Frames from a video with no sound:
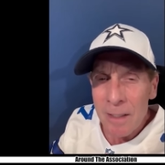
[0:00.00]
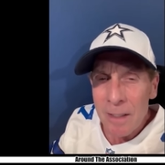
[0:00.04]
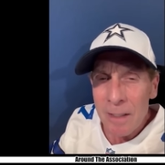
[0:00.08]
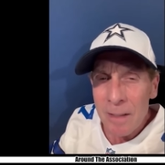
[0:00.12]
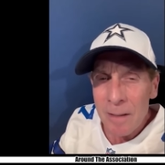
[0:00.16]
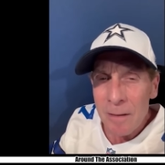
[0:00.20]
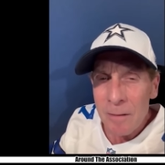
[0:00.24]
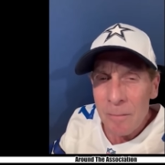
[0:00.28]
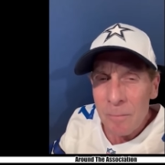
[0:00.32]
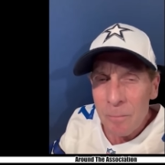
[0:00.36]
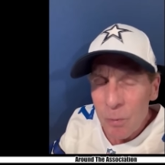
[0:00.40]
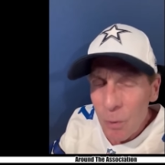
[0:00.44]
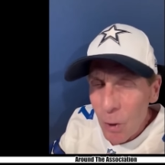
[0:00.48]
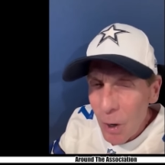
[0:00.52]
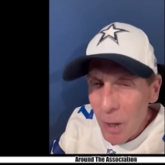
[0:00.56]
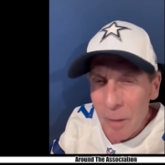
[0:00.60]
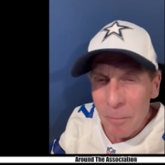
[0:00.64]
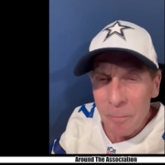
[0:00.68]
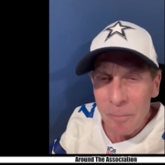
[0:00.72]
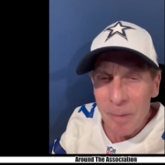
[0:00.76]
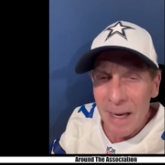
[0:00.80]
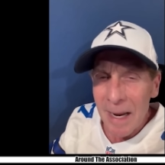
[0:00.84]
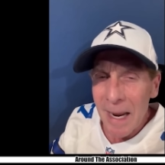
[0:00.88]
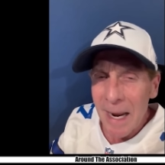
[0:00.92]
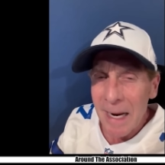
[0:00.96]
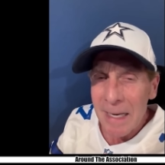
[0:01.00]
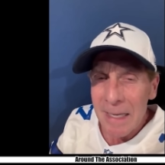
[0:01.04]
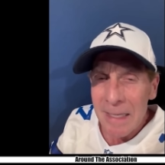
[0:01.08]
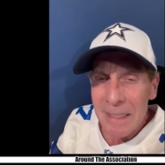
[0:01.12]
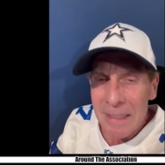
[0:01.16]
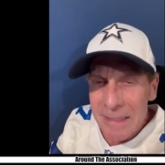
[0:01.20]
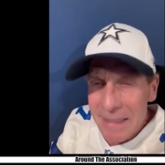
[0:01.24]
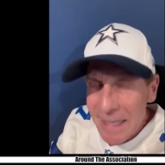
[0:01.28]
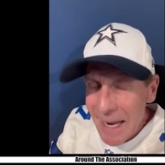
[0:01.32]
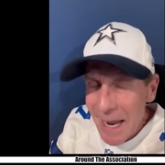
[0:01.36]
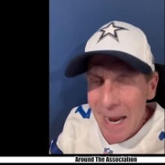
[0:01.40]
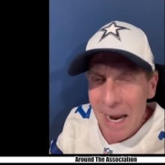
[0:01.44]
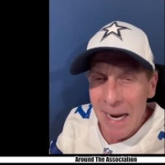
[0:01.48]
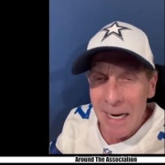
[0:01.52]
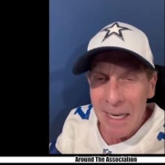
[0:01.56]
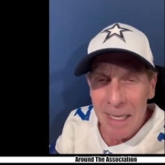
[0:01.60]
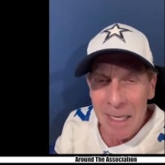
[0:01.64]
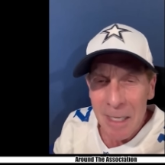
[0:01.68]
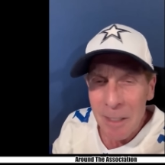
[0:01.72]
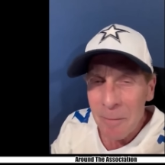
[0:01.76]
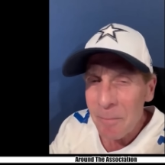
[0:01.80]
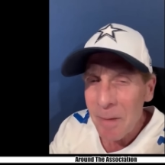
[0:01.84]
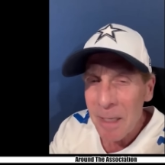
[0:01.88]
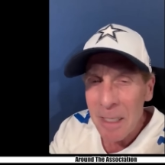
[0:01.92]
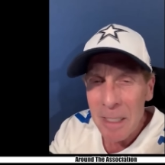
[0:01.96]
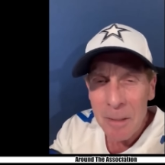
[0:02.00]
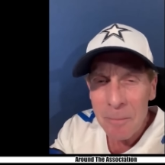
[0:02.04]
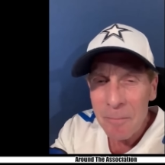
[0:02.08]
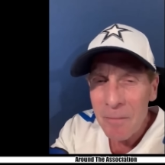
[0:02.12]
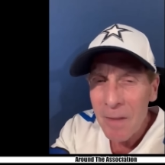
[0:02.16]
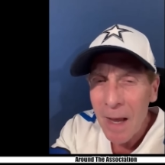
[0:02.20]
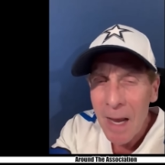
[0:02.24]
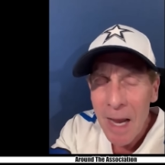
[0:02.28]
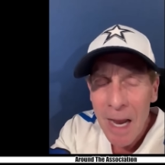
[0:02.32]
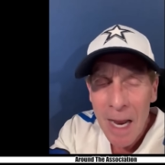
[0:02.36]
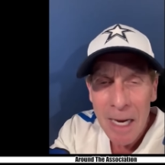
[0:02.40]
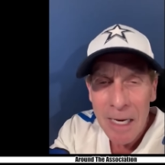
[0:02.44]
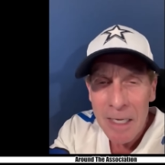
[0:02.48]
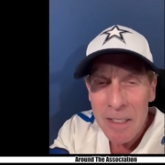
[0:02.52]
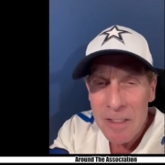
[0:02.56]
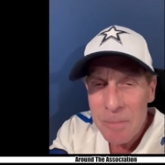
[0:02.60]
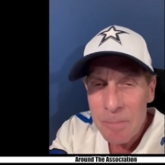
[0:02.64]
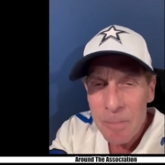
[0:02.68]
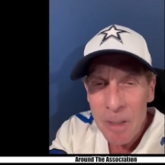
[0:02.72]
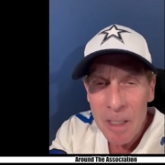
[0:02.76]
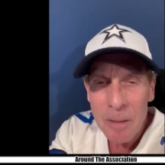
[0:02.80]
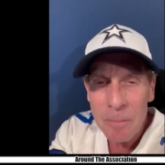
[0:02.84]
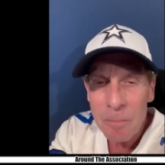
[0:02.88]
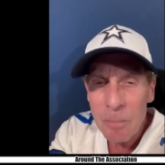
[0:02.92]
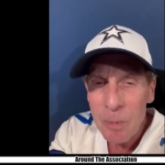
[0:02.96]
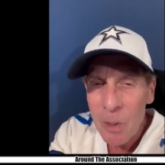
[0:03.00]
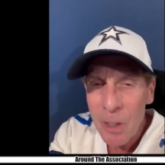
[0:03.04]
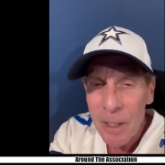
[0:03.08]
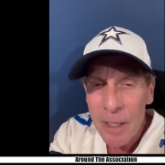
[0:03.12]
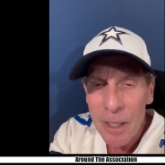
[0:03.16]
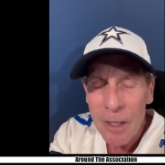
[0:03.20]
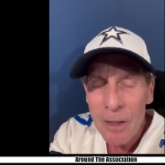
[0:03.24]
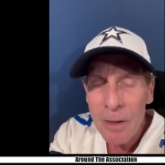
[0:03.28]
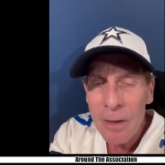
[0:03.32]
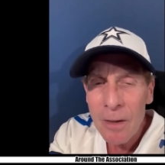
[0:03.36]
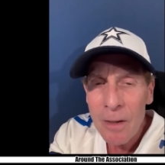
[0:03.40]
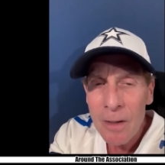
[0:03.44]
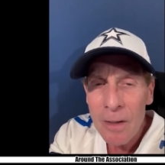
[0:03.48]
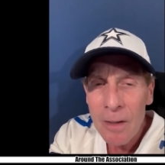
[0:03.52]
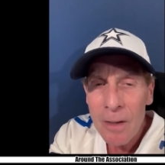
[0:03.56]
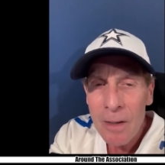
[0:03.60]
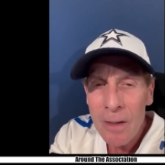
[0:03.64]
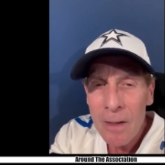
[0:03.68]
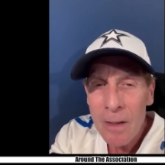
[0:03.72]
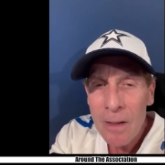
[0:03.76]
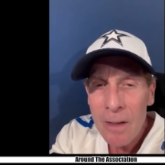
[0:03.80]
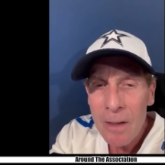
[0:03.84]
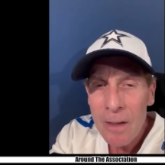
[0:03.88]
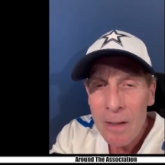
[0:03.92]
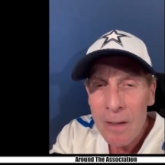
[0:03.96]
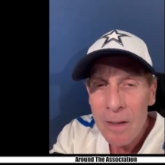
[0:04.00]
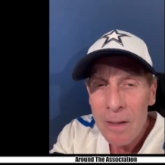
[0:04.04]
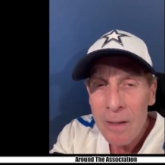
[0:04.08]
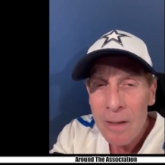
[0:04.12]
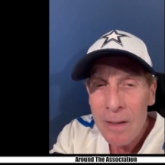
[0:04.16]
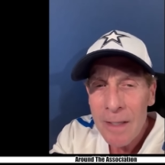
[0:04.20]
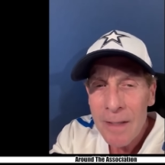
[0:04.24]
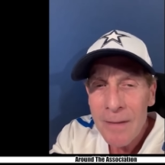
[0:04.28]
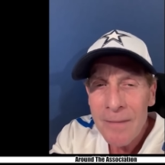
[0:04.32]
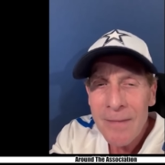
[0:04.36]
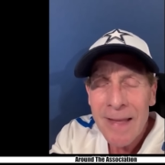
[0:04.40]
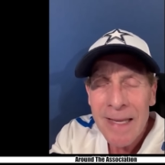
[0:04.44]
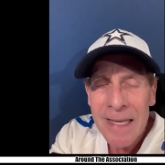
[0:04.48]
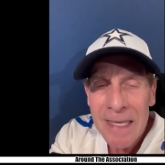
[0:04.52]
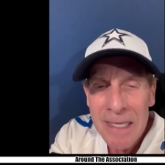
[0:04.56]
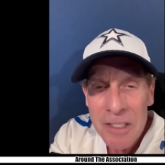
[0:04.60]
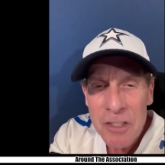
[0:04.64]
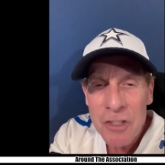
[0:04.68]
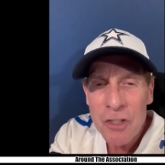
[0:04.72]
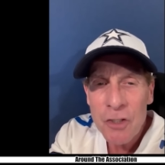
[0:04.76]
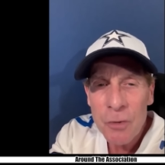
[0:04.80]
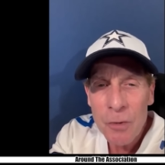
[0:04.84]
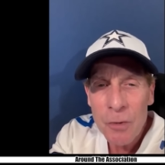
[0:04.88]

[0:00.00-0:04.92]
I think that is where his bread will be buttered at this point. But